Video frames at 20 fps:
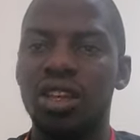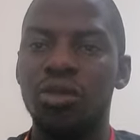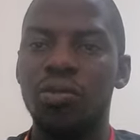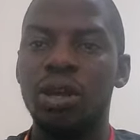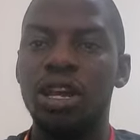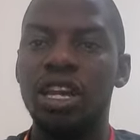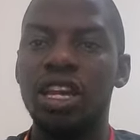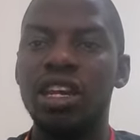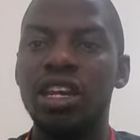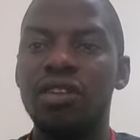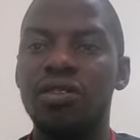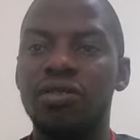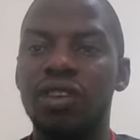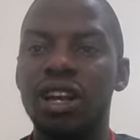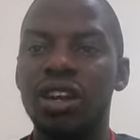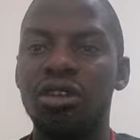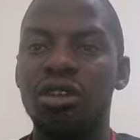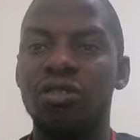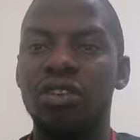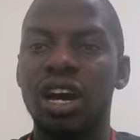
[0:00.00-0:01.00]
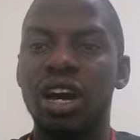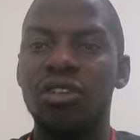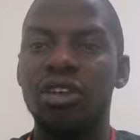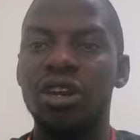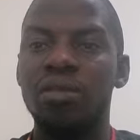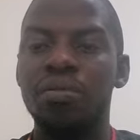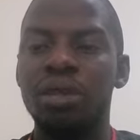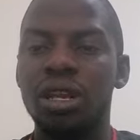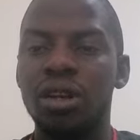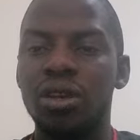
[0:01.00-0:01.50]
You may need a funding of
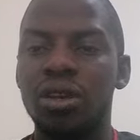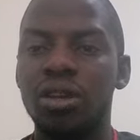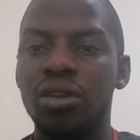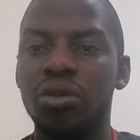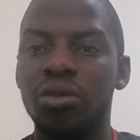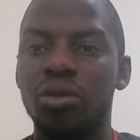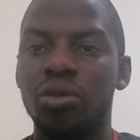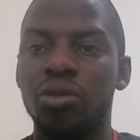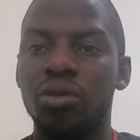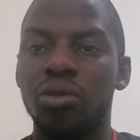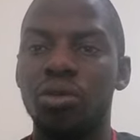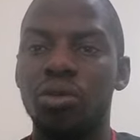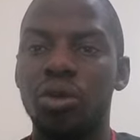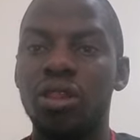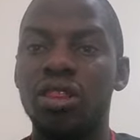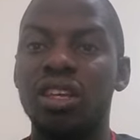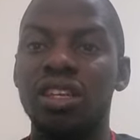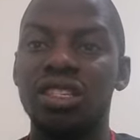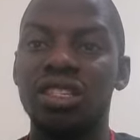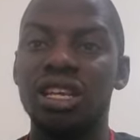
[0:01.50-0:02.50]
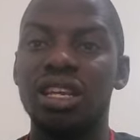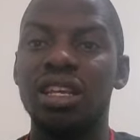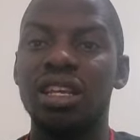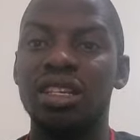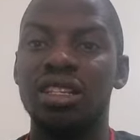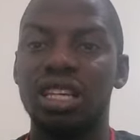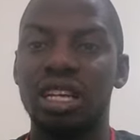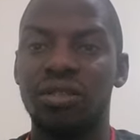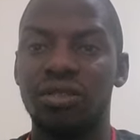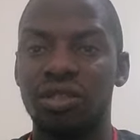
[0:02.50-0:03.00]
100 million when the ceiling
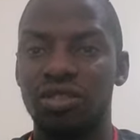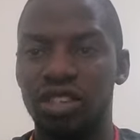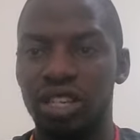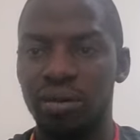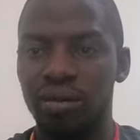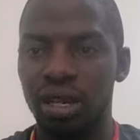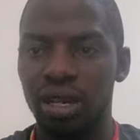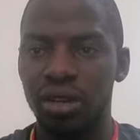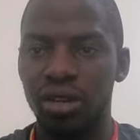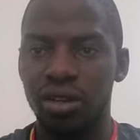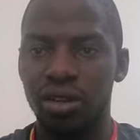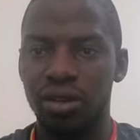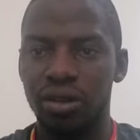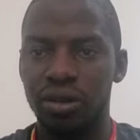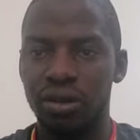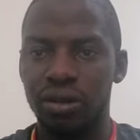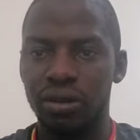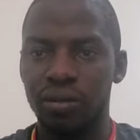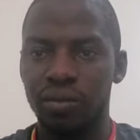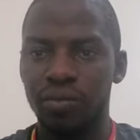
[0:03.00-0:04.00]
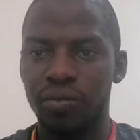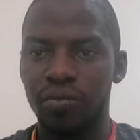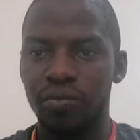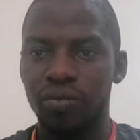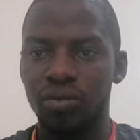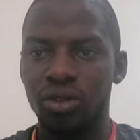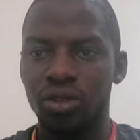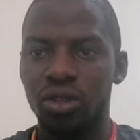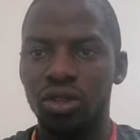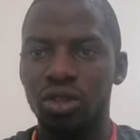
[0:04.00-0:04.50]
is at 50 million.
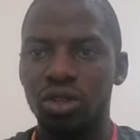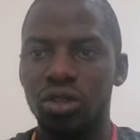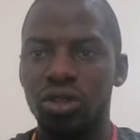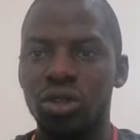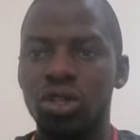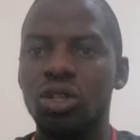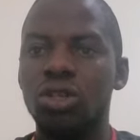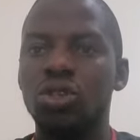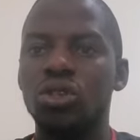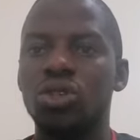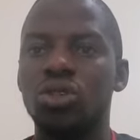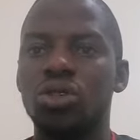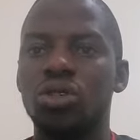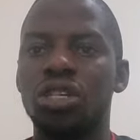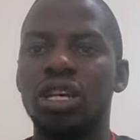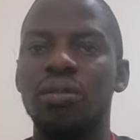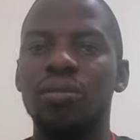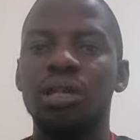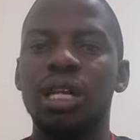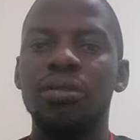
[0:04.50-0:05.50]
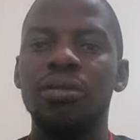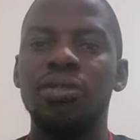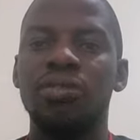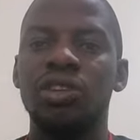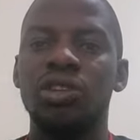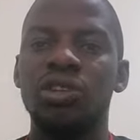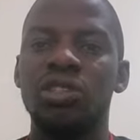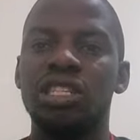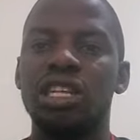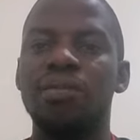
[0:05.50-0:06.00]
So sometimes if
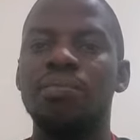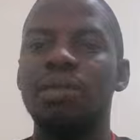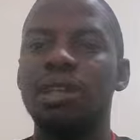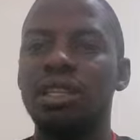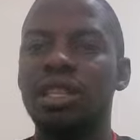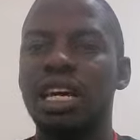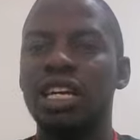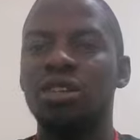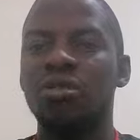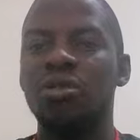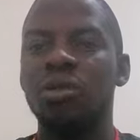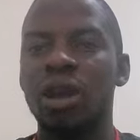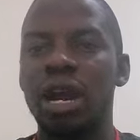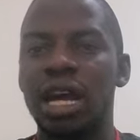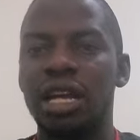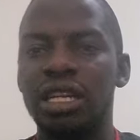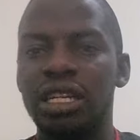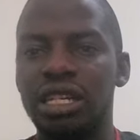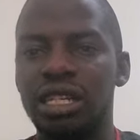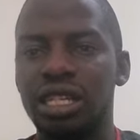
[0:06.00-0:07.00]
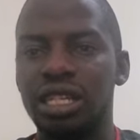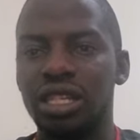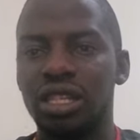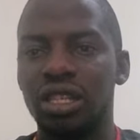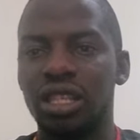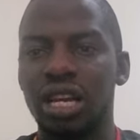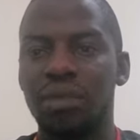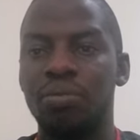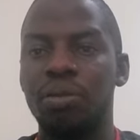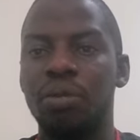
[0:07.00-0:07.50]
you submit that grant,
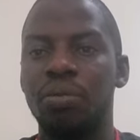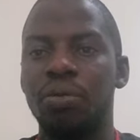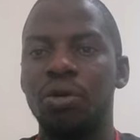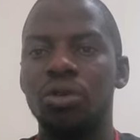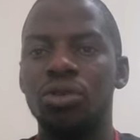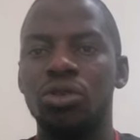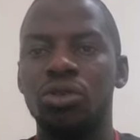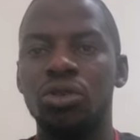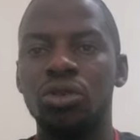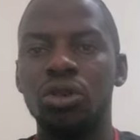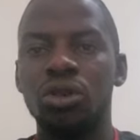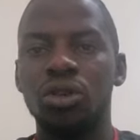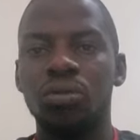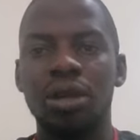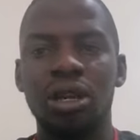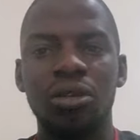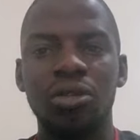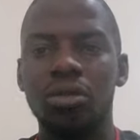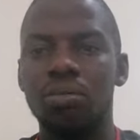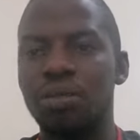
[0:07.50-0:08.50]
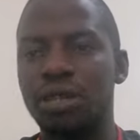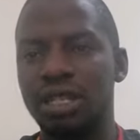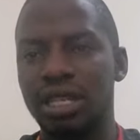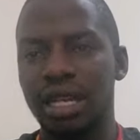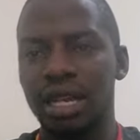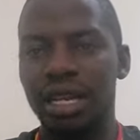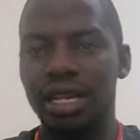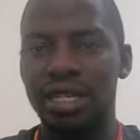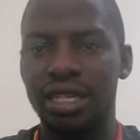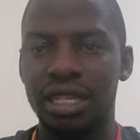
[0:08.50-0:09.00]
that proposal, you may not be
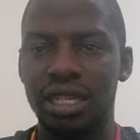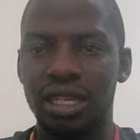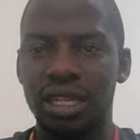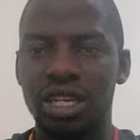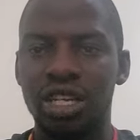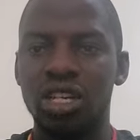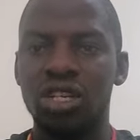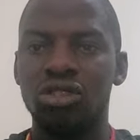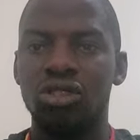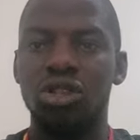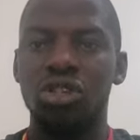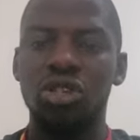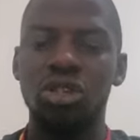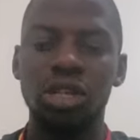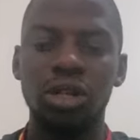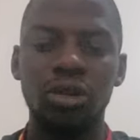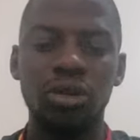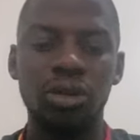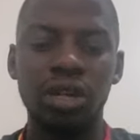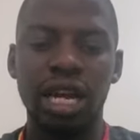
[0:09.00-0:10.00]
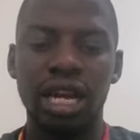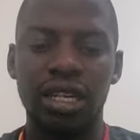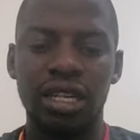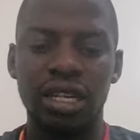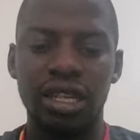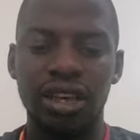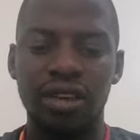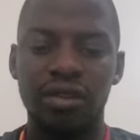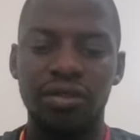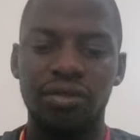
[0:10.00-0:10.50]
selected. So you should look at
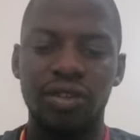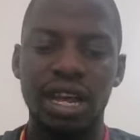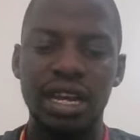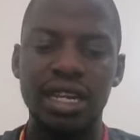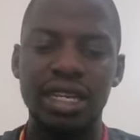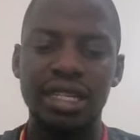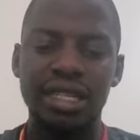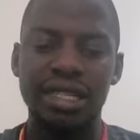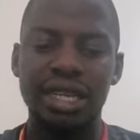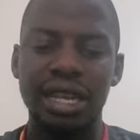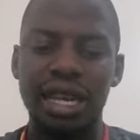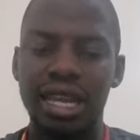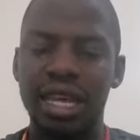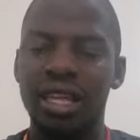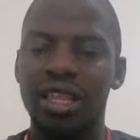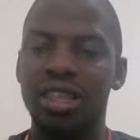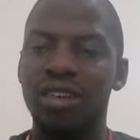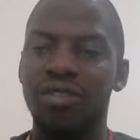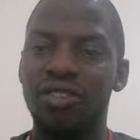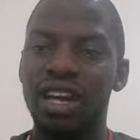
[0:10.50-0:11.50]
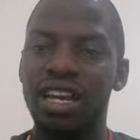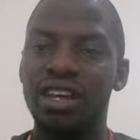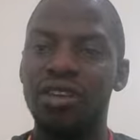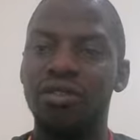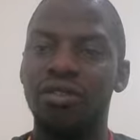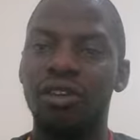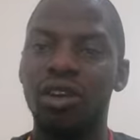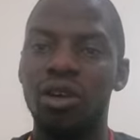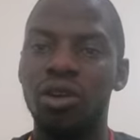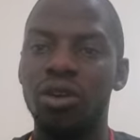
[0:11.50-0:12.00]
the funding ceiling, the funding
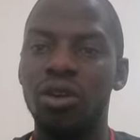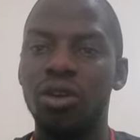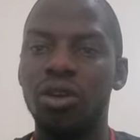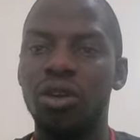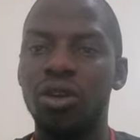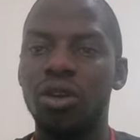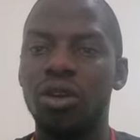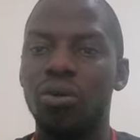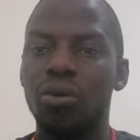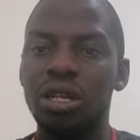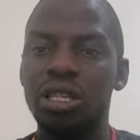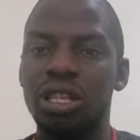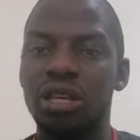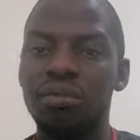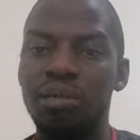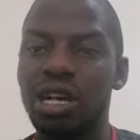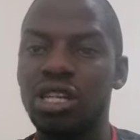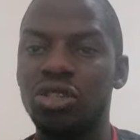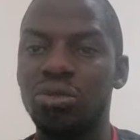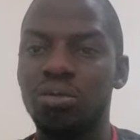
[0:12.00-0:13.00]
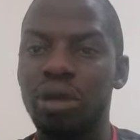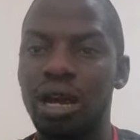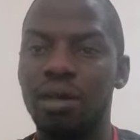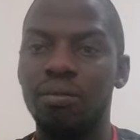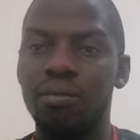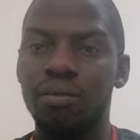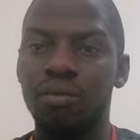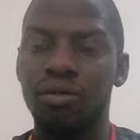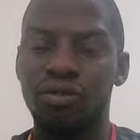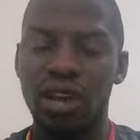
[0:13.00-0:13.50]
floor. What's the
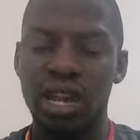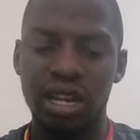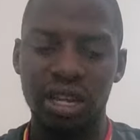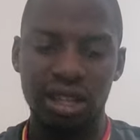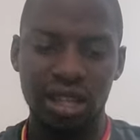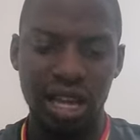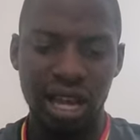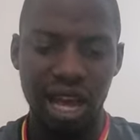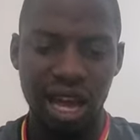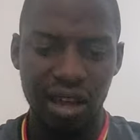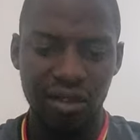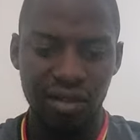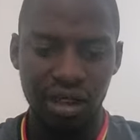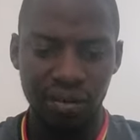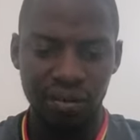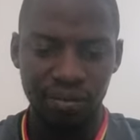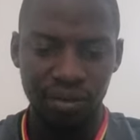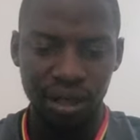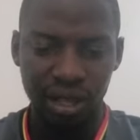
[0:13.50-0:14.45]
maximum funding they're having?